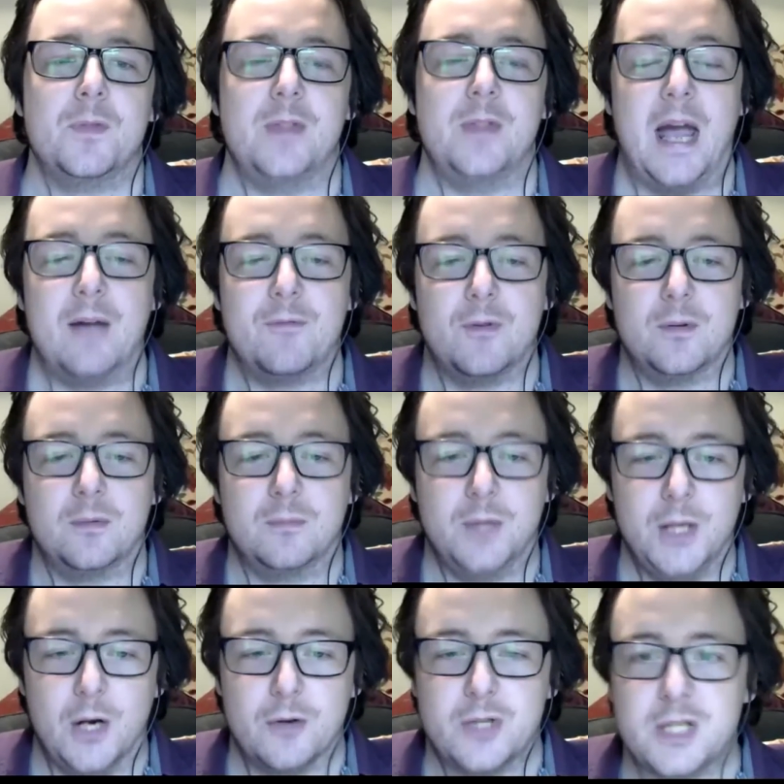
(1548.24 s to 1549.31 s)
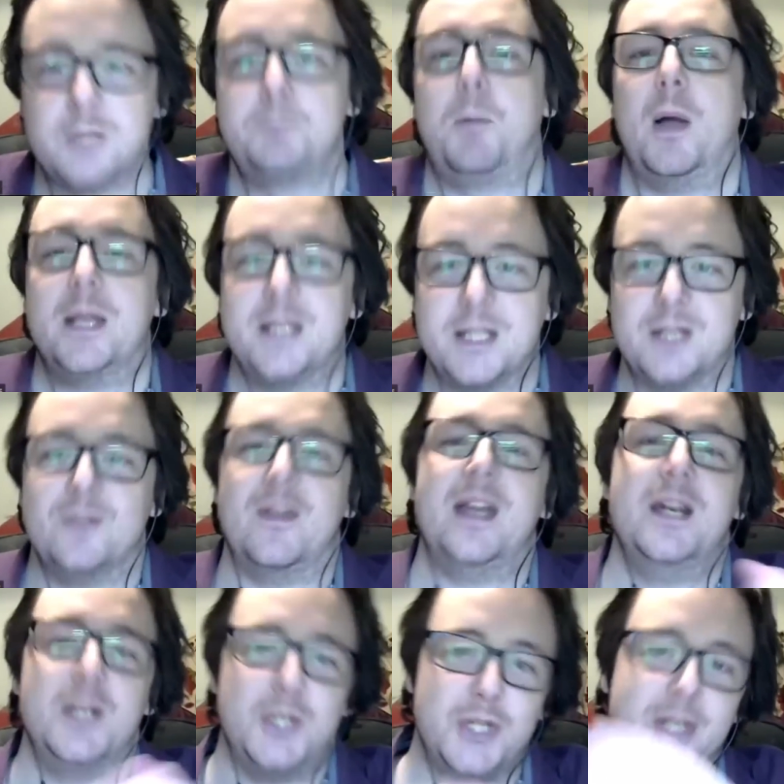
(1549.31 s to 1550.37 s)
they have you know spikes of
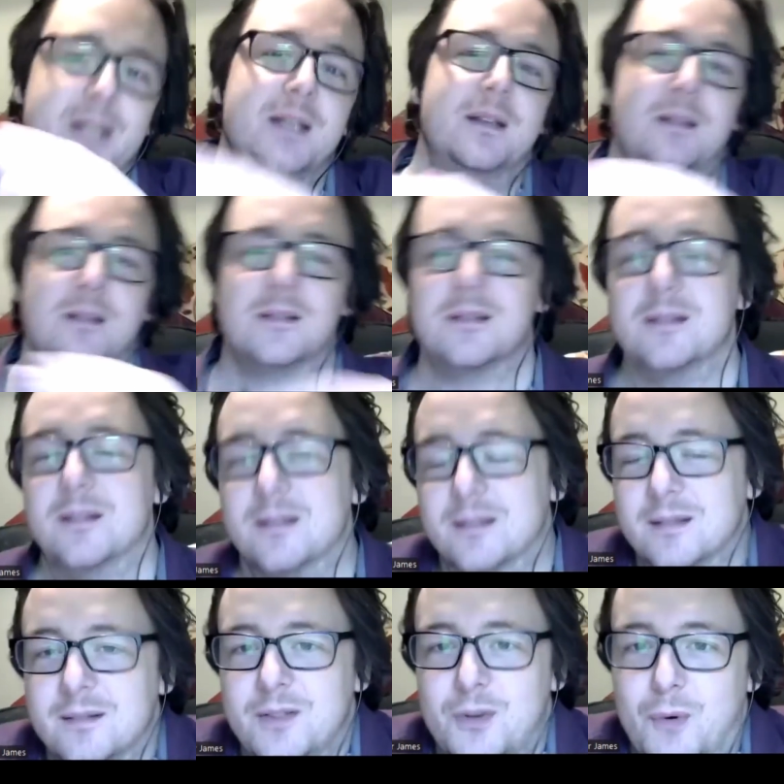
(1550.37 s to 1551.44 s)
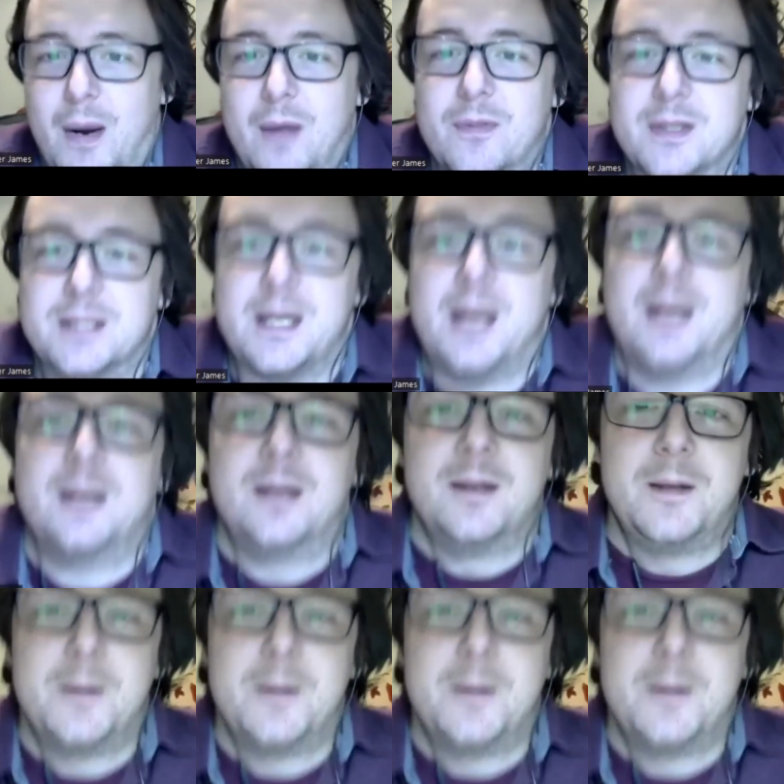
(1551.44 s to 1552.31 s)
energy throughout the day.